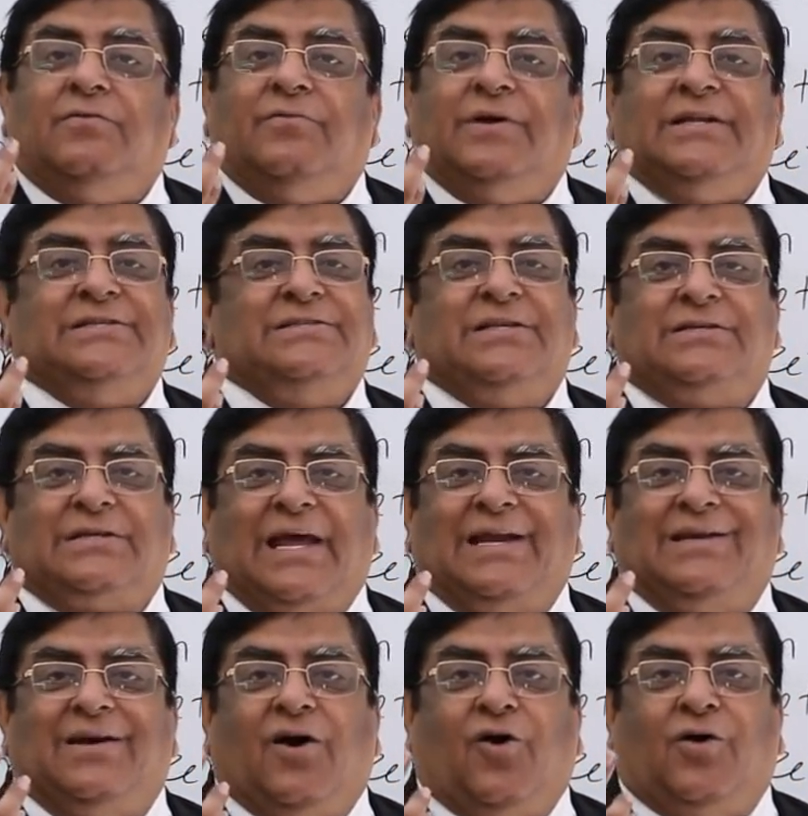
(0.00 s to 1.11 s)
Where is the
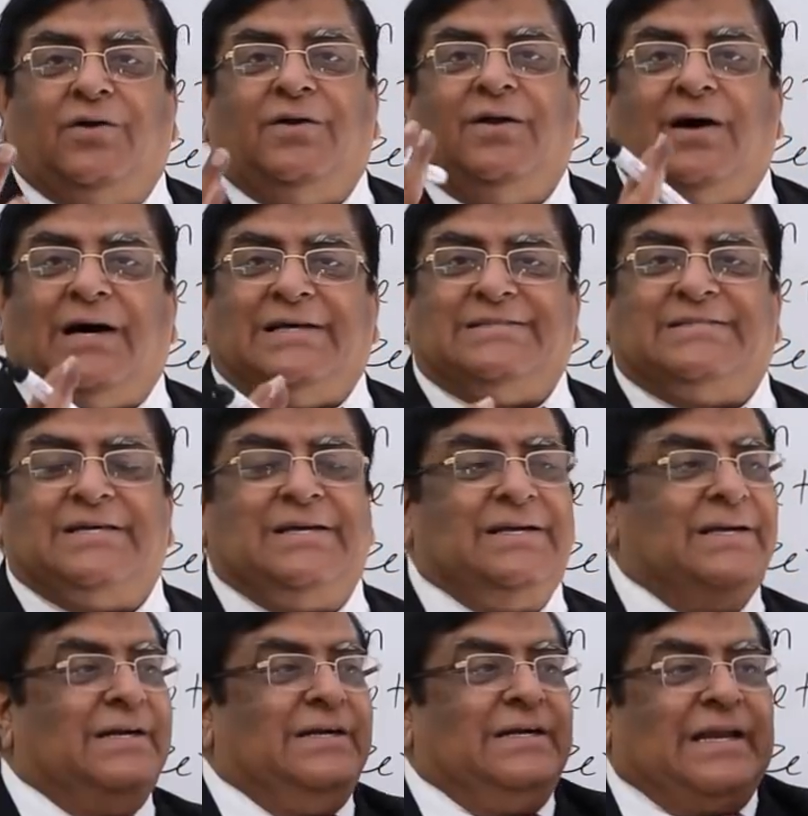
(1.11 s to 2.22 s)
10 gone?
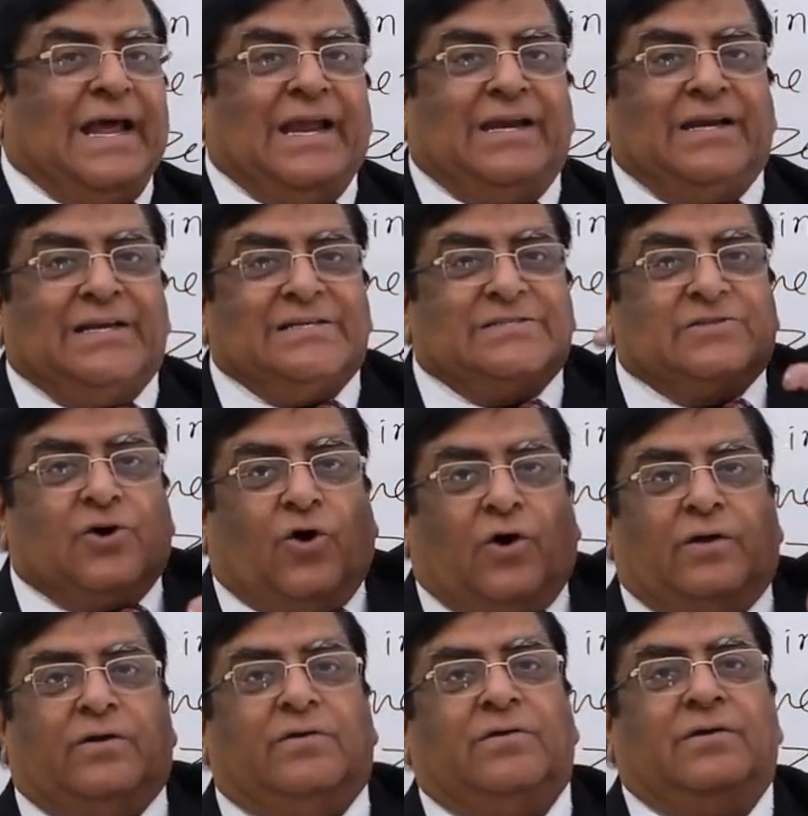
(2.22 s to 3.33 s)
Answer 10 is
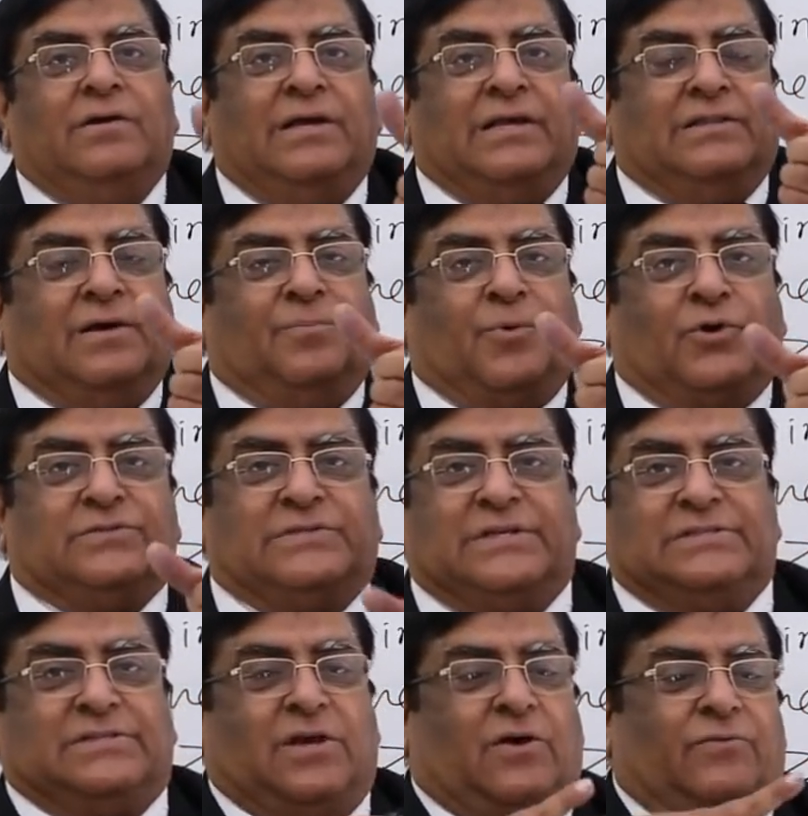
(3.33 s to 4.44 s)
gone in the
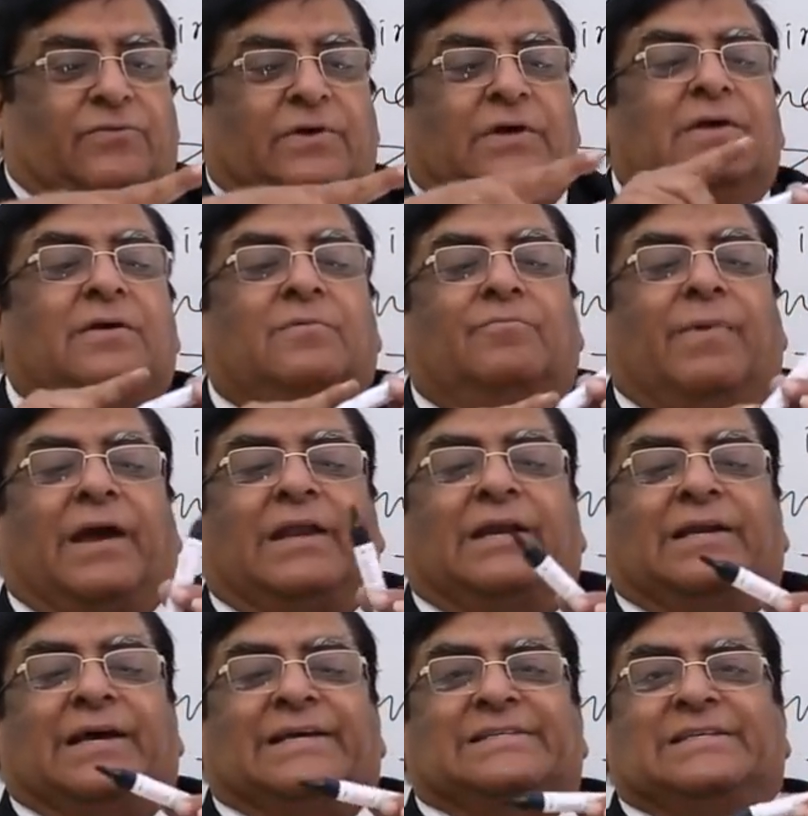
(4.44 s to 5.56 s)
process of
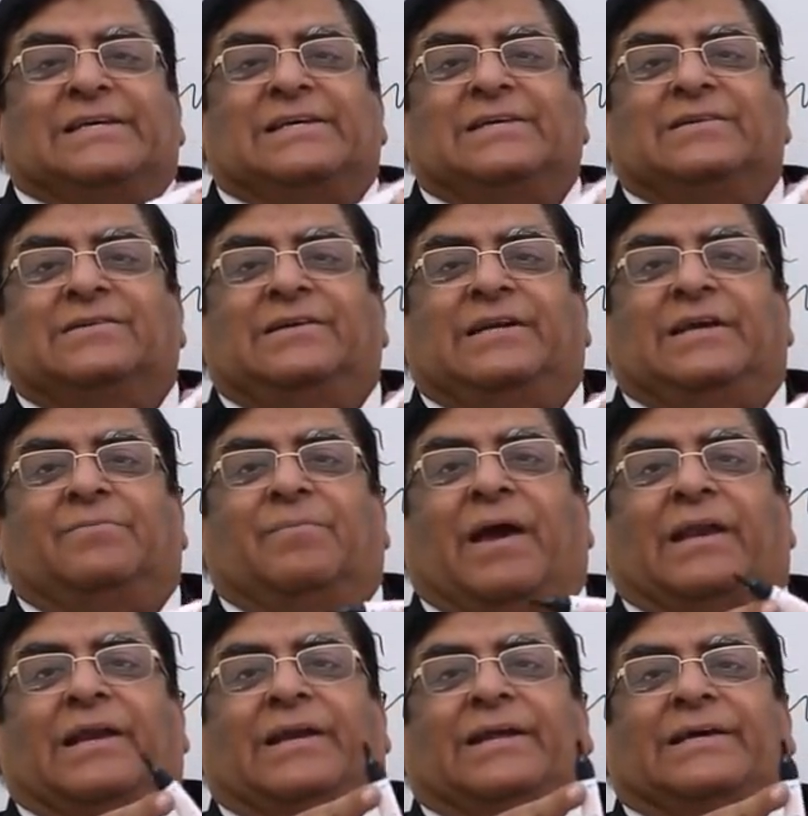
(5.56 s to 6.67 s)
magnetizing,
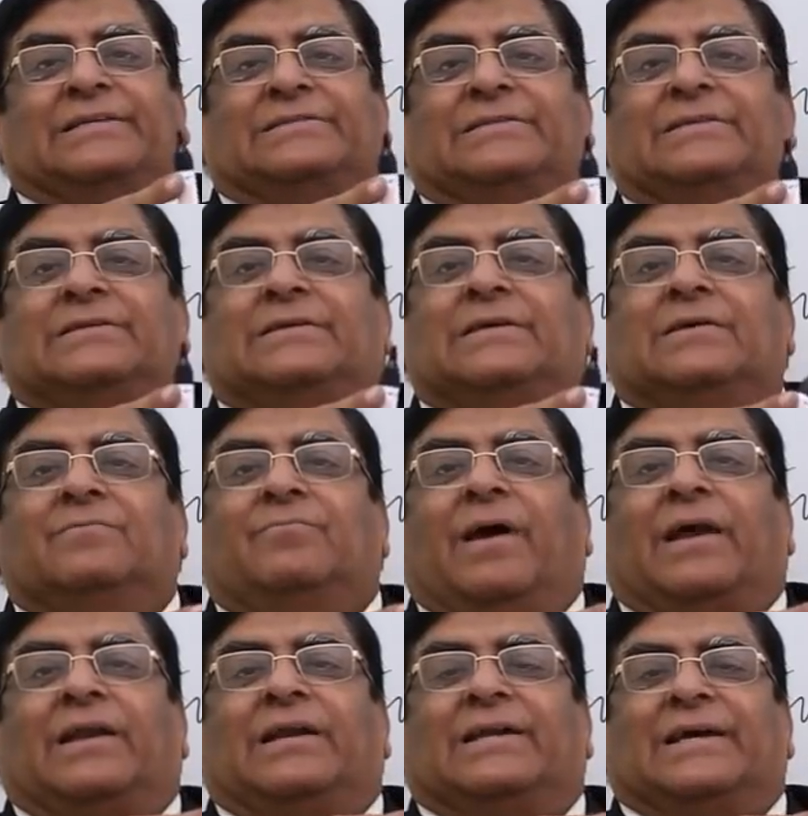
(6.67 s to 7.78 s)
demagnetizing,
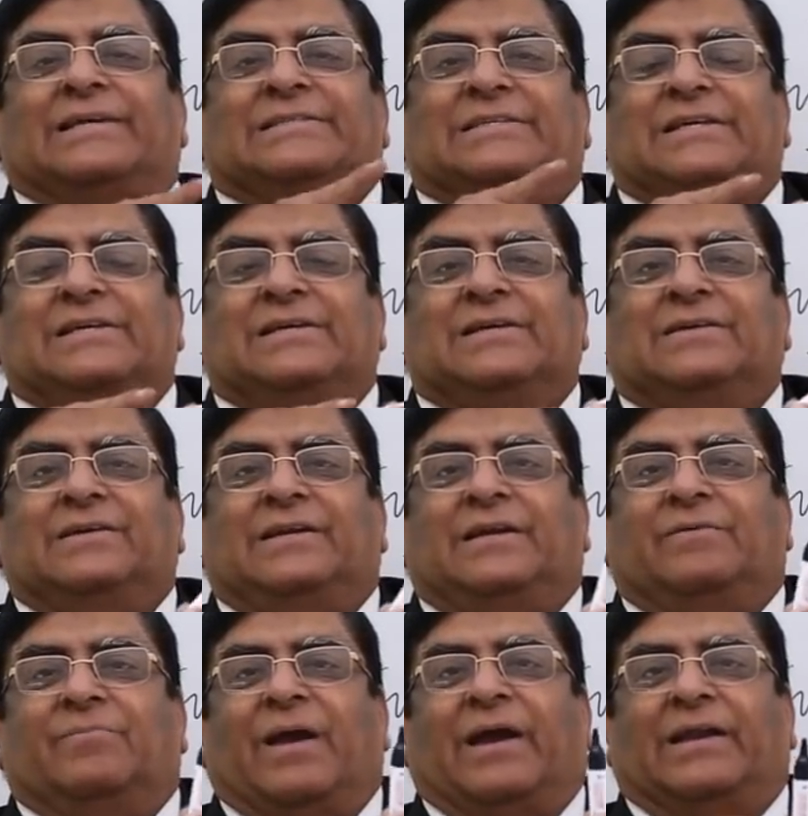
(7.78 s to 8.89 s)
magnetizing,
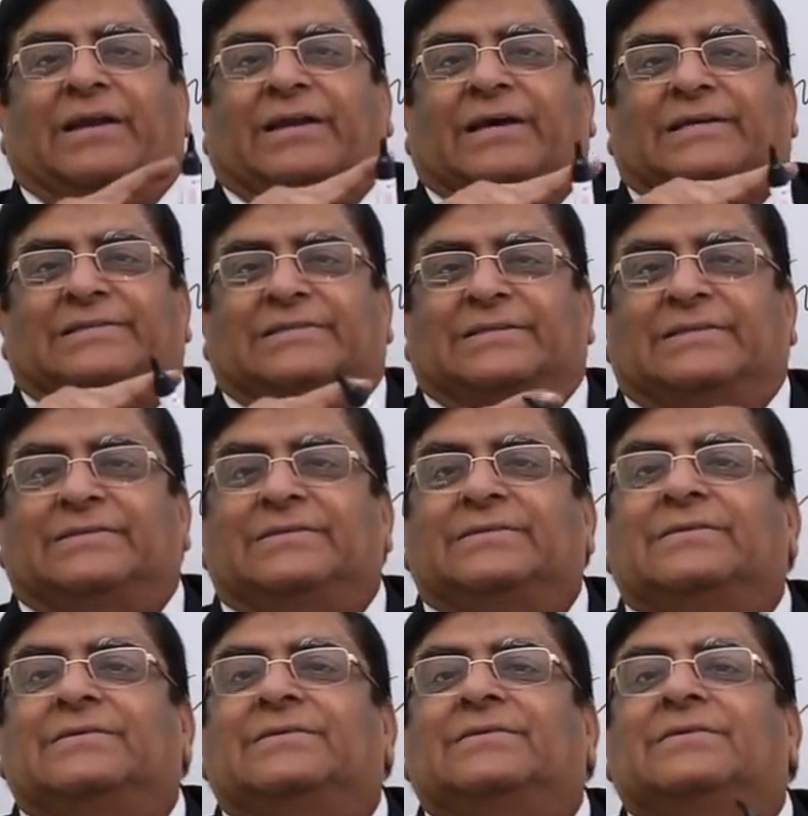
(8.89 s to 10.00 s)
demagnetizing.
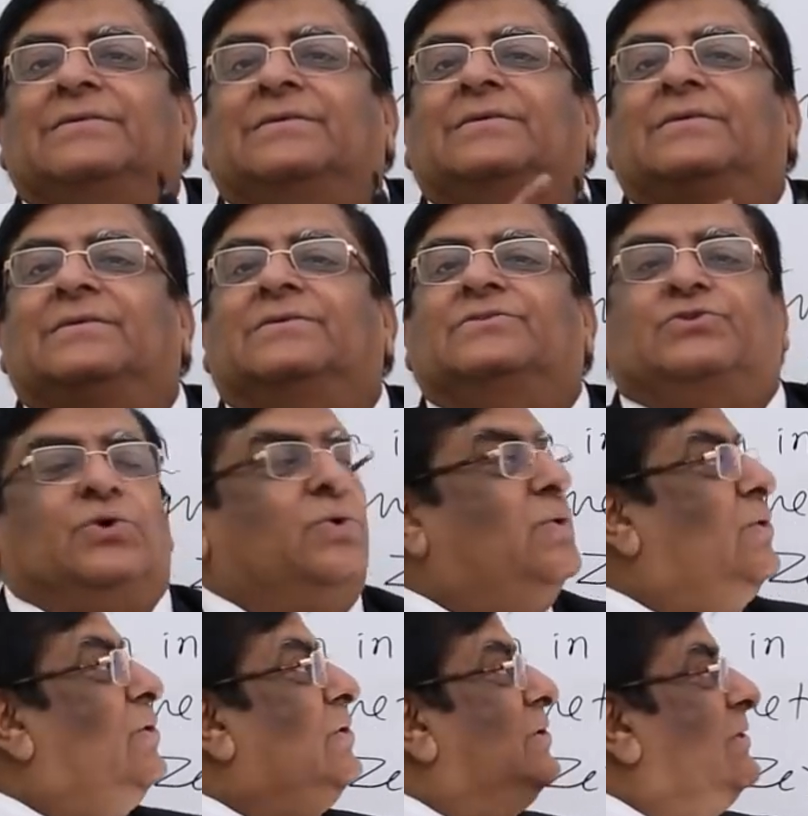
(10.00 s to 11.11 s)

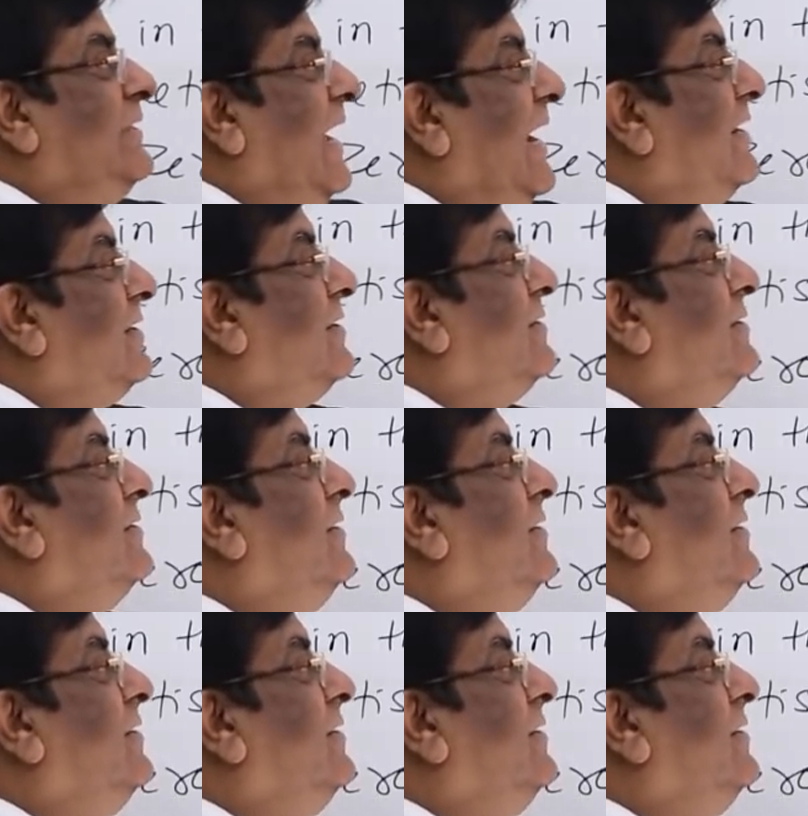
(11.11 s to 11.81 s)
So that